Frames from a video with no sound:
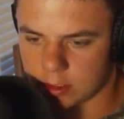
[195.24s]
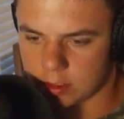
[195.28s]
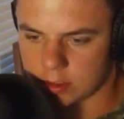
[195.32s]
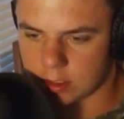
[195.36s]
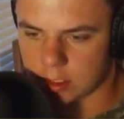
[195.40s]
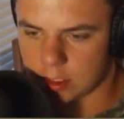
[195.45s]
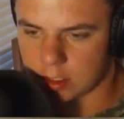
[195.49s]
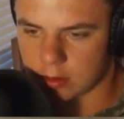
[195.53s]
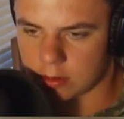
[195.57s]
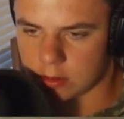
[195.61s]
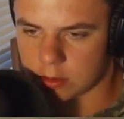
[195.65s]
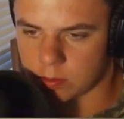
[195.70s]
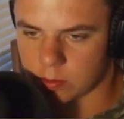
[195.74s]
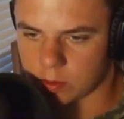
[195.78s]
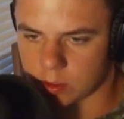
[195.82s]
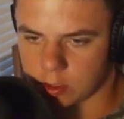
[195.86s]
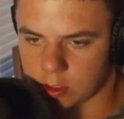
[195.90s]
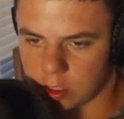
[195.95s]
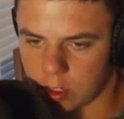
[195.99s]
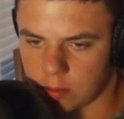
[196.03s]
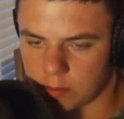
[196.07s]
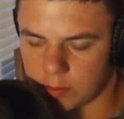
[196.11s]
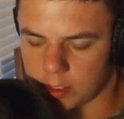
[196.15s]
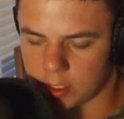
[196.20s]
This one's more
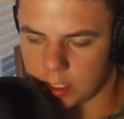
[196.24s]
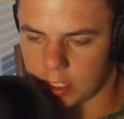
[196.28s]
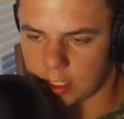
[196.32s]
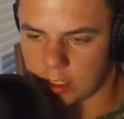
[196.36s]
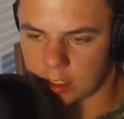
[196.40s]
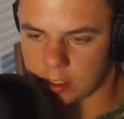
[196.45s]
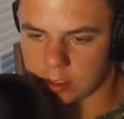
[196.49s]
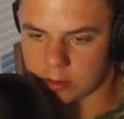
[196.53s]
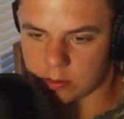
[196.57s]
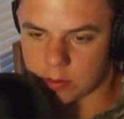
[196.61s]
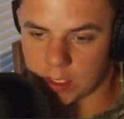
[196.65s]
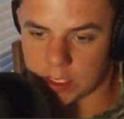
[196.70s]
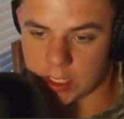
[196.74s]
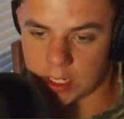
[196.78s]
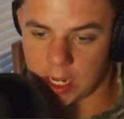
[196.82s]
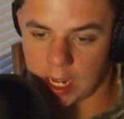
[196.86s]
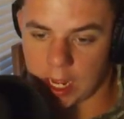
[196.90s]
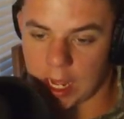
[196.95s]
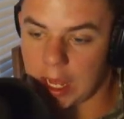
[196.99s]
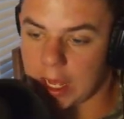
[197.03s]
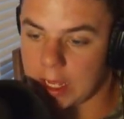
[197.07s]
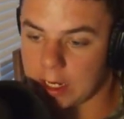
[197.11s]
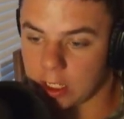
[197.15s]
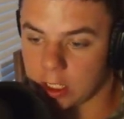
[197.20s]
complicated because we had
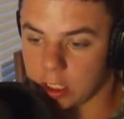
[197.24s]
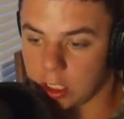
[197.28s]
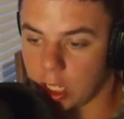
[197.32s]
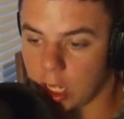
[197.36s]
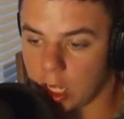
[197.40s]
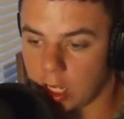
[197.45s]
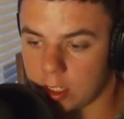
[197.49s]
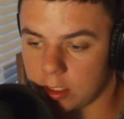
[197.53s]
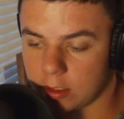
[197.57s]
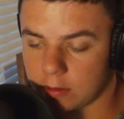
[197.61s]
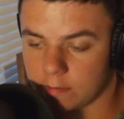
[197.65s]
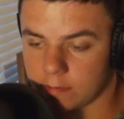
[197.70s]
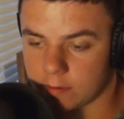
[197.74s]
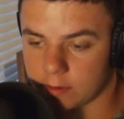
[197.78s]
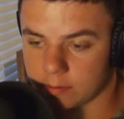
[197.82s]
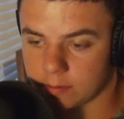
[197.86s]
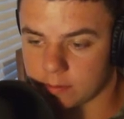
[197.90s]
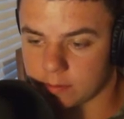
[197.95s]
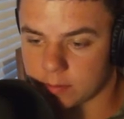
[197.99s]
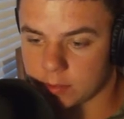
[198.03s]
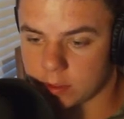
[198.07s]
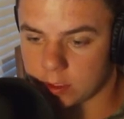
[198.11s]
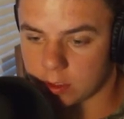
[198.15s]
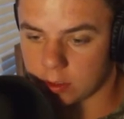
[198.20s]
to add a lot of
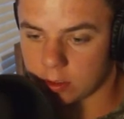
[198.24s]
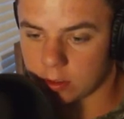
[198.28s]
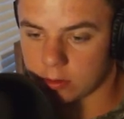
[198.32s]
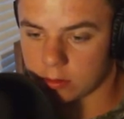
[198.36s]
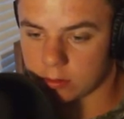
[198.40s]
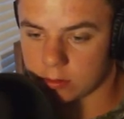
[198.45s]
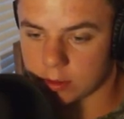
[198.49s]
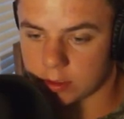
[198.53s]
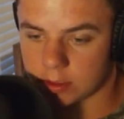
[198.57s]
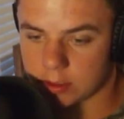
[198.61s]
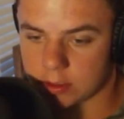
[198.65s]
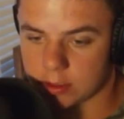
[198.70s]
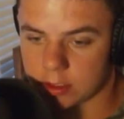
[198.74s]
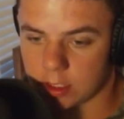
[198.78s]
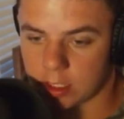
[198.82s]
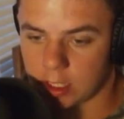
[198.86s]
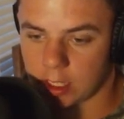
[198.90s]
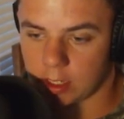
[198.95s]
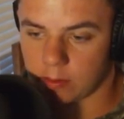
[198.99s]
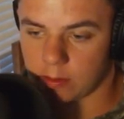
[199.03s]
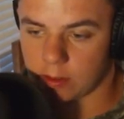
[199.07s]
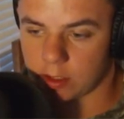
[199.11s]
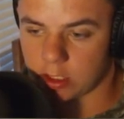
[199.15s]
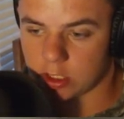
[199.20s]
them. So it's not
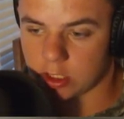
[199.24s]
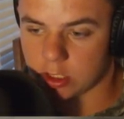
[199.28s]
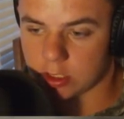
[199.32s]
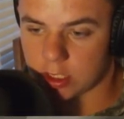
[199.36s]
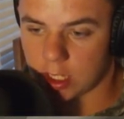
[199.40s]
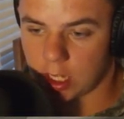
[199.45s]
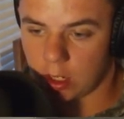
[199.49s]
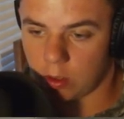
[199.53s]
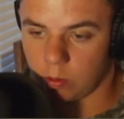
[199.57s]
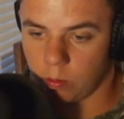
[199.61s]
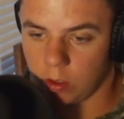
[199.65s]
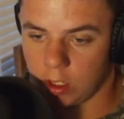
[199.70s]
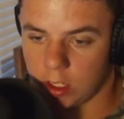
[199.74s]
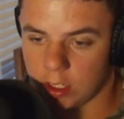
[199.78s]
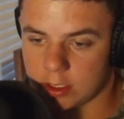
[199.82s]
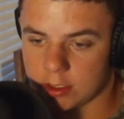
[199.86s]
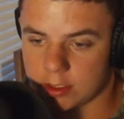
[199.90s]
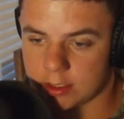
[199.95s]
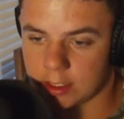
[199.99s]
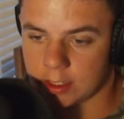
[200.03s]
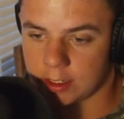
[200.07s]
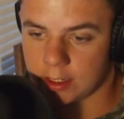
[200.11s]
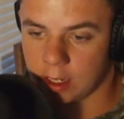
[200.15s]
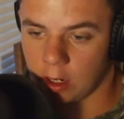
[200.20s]
like we could just add
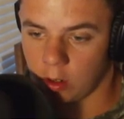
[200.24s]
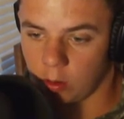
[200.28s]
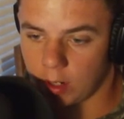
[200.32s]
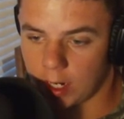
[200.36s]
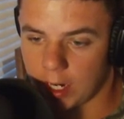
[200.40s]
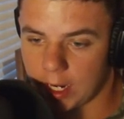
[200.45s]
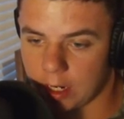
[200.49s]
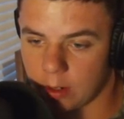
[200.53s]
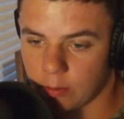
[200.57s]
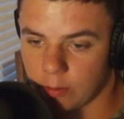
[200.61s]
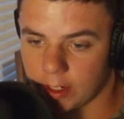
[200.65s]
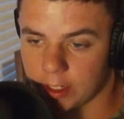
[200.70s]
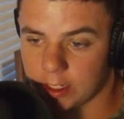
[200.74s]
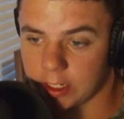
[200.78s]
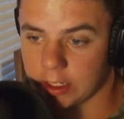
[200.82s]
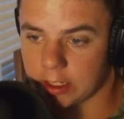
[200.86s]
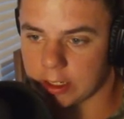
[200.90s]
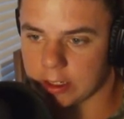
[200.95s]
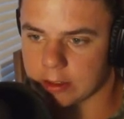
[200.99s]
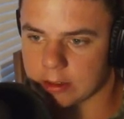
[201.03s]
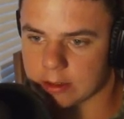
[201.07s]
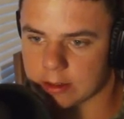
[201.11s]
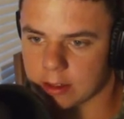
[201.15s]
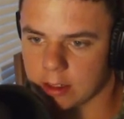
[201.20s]
one saying, hooray, we did
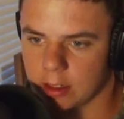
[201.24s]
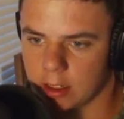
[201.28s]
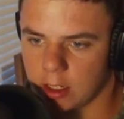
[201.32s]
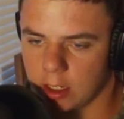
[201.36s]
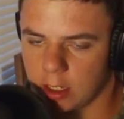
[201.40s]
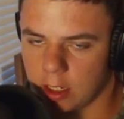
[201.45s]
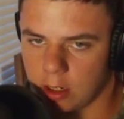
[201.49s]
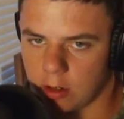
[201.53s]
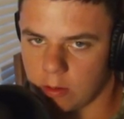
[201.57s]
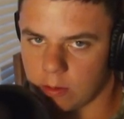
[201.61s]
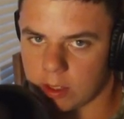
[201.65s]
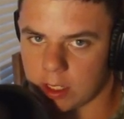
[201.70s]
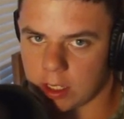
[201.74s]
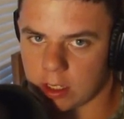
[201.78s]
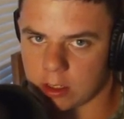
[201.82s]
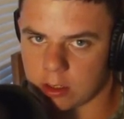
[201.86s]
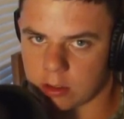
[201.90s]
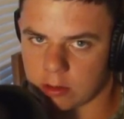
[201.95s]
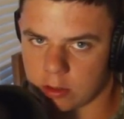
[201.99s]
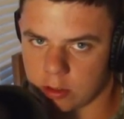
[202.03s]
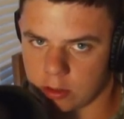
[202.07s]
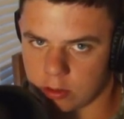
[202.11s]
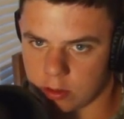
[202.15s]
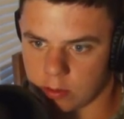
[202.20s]
it. We had
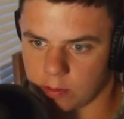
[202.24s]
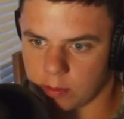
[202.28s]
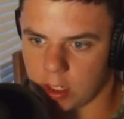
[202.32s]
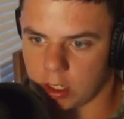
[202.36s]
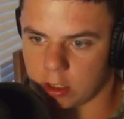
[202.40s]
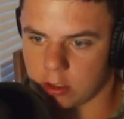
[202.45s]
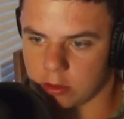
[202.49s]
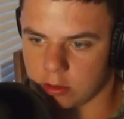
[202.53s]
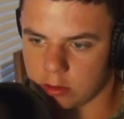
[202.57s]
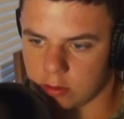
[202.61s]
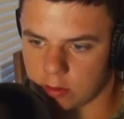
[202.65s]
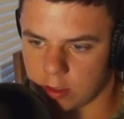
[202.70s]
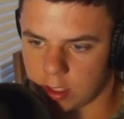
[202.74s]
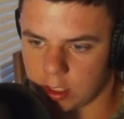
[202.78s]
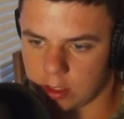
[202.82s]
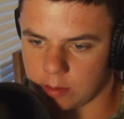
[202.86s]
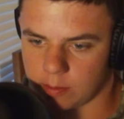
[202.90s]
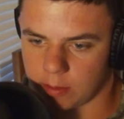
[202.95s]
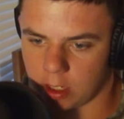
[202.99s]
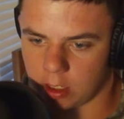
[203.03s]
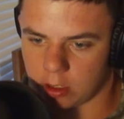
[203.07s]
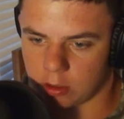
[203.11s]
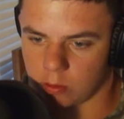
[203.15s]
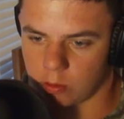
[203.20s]
to do the Model three,
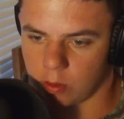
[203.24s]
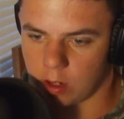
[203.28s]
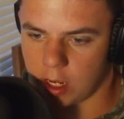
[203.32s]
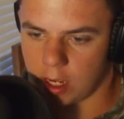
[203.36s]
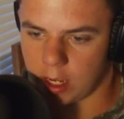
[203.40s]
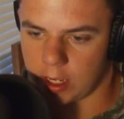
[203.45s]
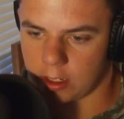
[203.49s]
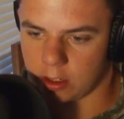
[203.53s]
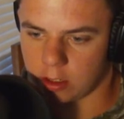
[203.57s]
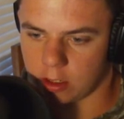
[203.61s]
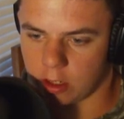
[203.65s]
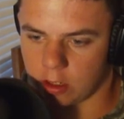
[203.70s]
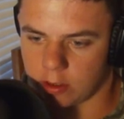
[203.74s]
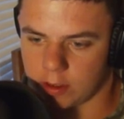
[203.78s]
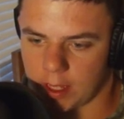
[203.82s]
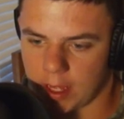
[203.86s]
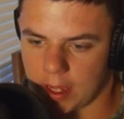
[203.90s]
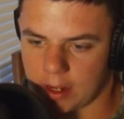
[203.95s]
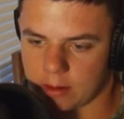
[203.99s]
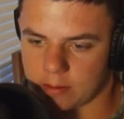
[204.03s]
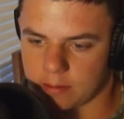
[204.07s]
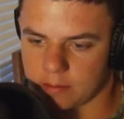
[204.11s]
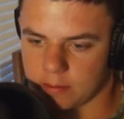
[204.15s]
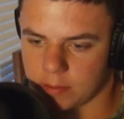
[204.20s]
the Model Y, and all
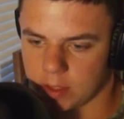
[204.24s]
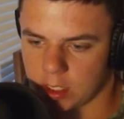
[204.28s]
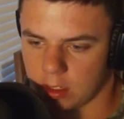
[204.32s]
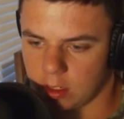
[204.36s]
that.